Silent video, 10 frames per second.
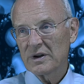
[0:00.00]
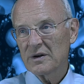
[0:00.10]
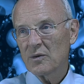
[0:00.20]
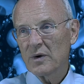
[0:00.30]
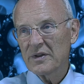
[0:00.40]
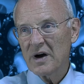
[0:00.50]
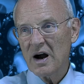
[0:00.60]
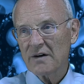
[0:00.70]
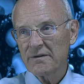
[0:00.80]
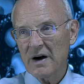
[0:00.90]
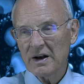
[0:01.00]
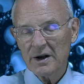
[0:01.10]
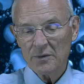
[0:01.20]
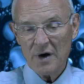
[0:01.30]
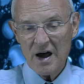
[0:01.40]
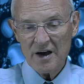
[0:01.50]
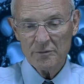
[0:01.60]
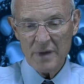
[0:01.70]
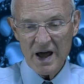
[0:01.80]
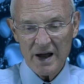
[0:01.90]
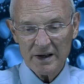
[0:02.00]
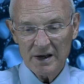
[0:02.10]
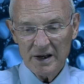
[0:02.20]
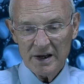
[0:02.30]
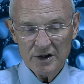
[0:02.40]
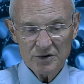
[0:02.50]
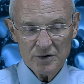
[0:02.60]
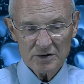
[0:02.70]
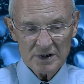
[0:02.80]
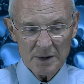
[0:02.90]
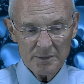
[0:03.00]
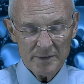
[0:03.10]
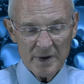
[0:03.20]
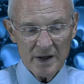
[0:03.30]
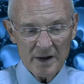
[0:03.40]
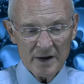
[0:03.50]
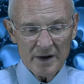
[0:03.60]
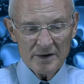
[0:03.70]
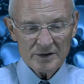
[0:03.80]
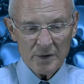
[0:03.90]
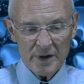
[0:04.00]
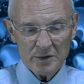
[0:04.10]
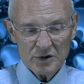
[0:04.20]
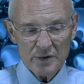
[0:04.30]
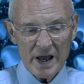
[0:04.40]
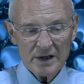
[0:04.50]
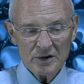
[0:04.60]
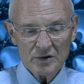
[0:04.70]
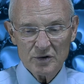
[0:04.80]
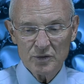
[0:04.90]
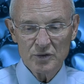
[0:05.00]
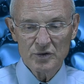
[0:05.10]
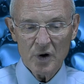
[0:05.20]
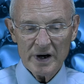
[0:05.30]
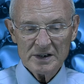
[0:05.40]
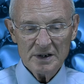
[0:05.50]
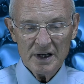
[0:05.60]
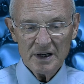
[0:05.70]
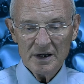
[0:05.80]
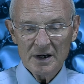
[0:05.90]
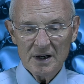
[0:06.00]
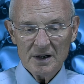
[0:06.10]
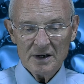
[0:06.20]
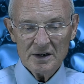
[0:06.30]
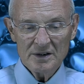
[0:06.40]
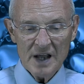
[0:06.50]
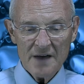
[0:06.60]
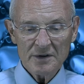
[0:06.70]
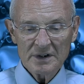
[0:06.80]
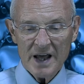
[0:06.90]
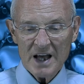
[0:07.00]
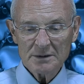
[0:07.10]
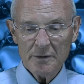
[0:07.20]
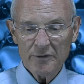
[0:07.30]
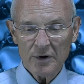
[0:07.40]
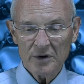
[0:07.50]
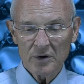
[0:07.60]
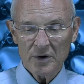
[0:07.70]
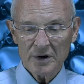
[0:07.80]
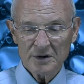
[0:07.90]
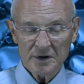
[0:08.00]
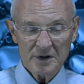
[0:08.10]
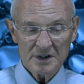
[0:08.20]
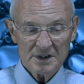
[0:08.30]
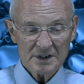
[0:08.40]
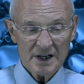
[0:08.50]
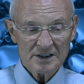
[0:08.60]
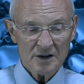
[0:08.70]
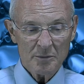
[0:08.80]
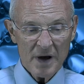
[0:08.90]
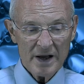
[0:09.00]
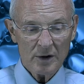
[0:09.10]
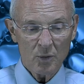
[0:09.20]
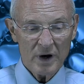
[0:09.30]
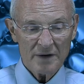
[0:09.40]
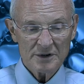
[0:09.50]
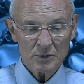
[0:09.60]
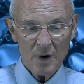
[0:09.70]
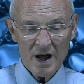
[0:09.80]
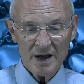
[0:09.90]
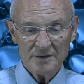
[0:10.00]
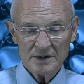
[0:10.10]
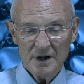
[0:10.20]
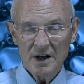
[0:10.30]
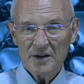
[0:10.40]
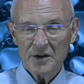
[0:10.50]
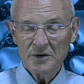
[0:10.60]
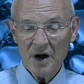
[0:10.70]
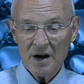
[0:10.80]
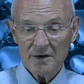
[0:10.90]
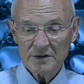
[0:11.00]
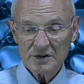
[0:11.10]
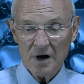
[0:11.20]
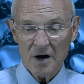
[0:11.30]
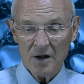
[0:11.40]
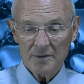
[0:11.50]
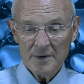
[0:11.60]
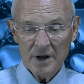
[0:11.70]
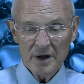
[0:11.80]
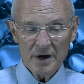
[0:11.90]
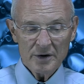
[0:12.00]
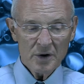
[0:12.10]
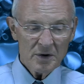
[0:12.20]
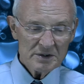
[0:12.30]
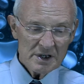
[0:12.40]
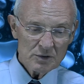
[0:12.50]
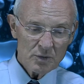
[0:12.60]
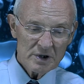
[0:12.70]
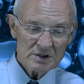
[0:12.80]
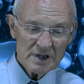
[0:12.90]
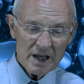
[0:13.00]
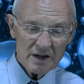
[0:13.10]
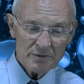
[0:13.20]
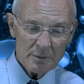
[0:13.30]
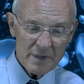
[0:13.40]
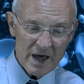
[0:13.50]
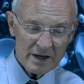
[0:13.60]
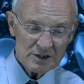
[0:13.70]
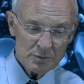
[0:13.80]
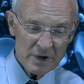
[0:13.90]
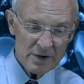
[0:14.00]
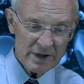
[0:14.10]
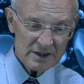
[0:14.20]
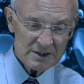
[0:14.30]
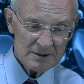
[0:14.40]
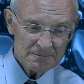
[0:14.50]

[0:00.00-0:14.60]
the ark finally arrived back in Jerusalem. So there was great rejoicing. David danced before the Lord to the disgust of Michal, one of his wives, the daughter of Saul. Notice these words taken from that experience.